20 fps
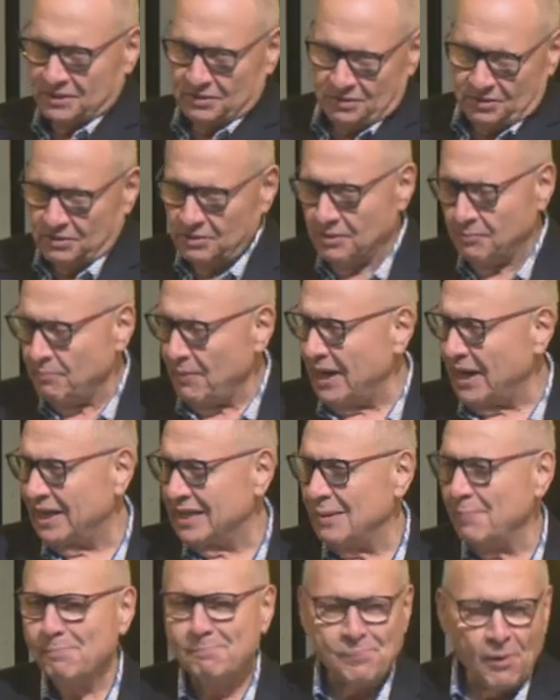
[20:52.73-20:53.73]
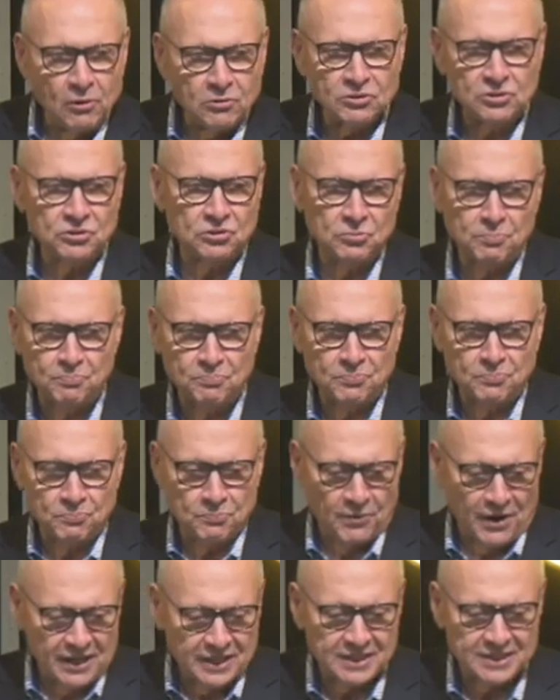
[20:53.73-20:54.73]
make it impotent, to
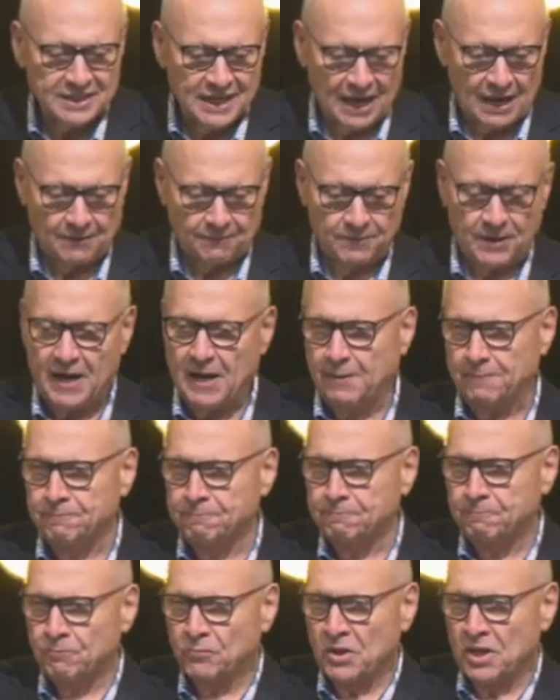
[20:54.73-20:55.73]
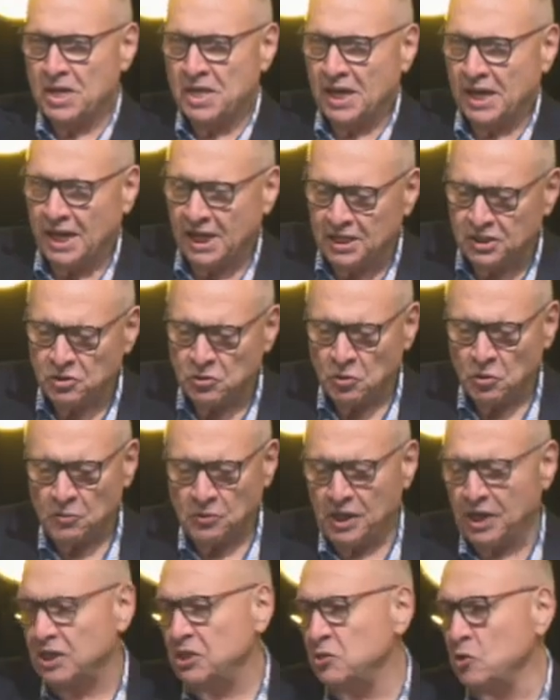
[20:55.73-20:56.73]
break it down. Now, in
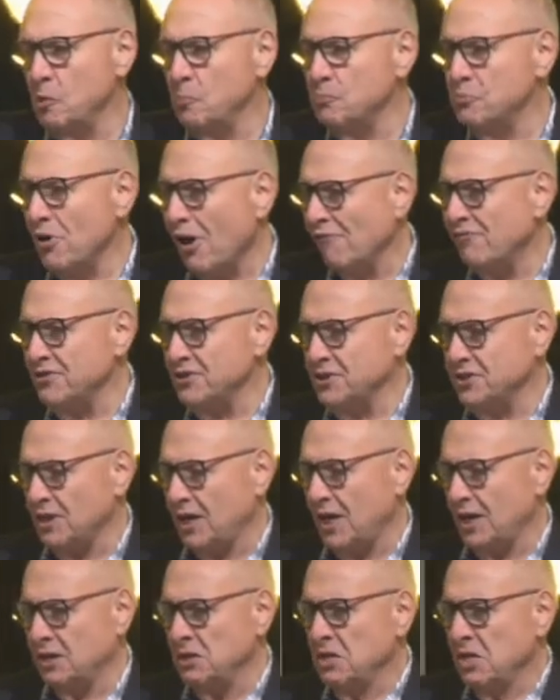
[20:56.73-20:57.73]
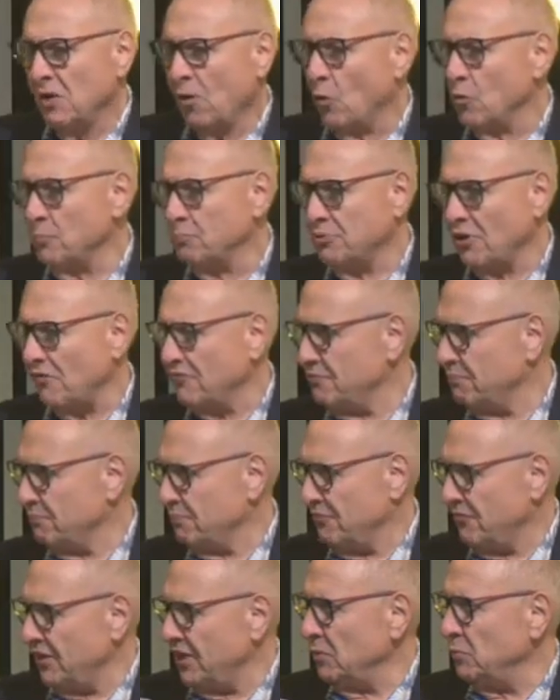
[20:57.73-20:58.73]
your prophesying or
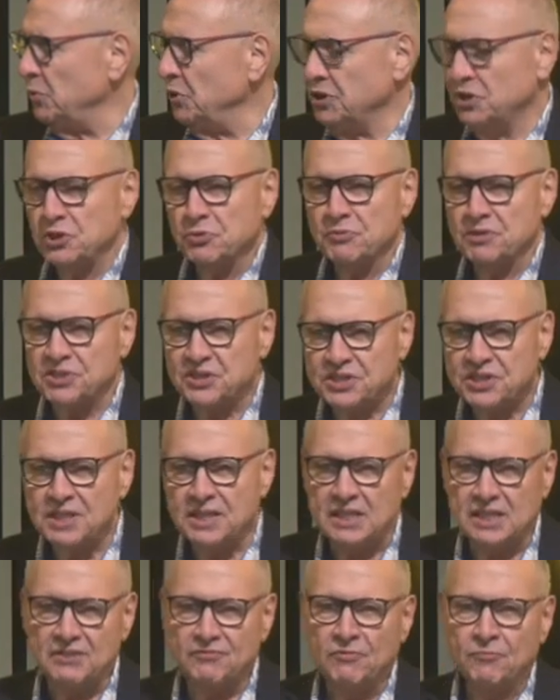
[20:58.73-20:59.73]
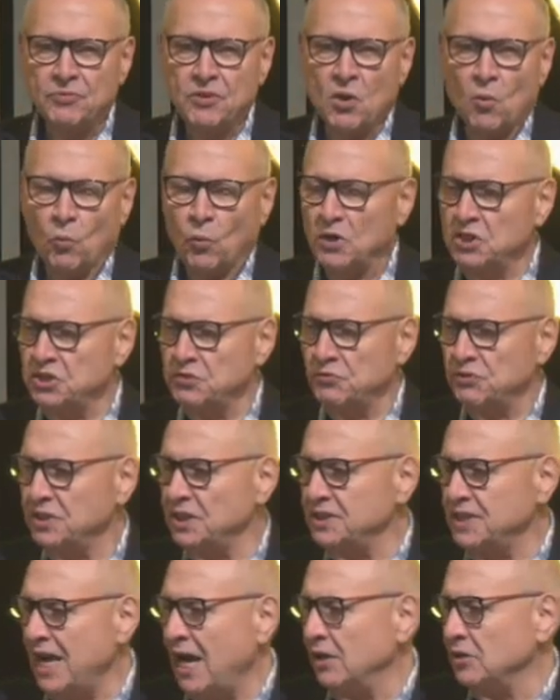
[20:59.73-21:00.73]
prophetic word you receive, once you've written it
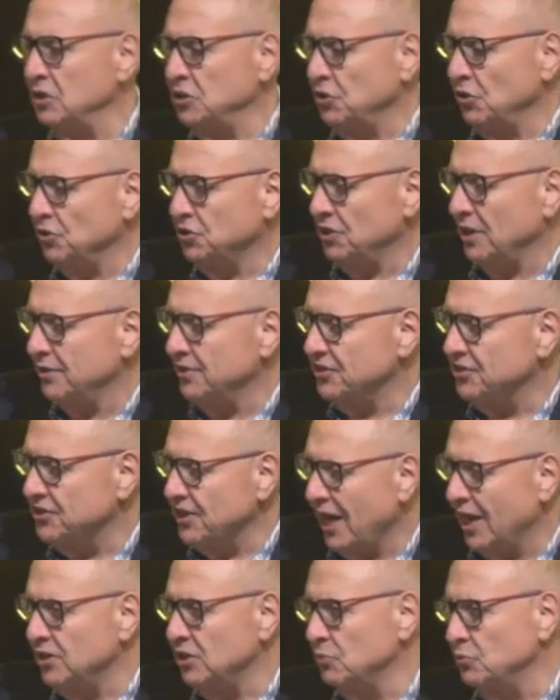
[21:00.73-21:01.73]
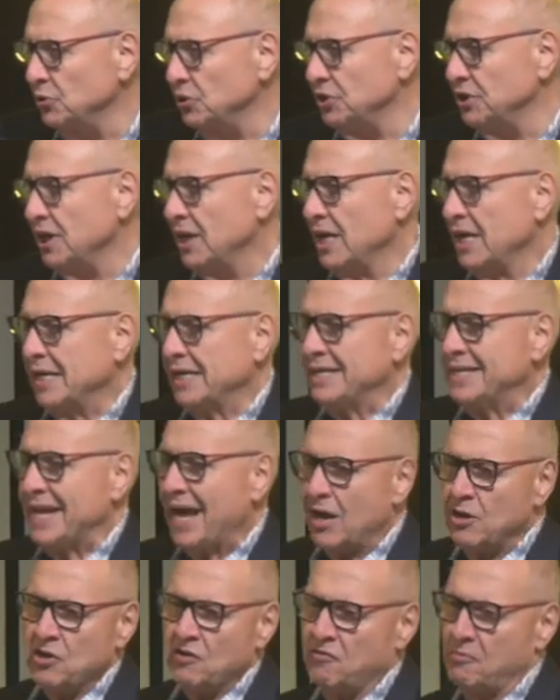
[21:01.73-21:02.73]
down, you start to understand the word. Now
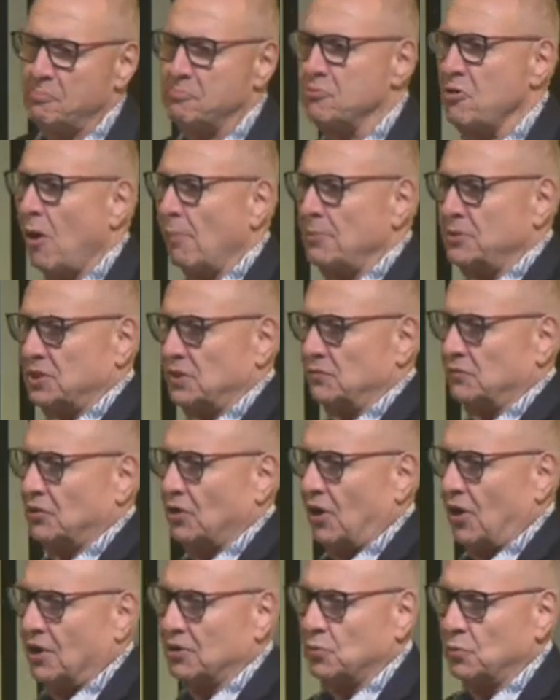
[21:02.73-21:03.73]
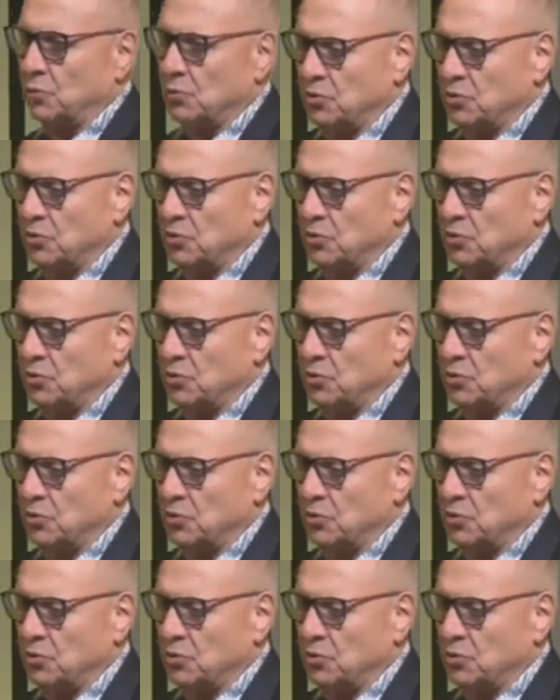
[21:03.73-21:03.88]
you have a promise of God, or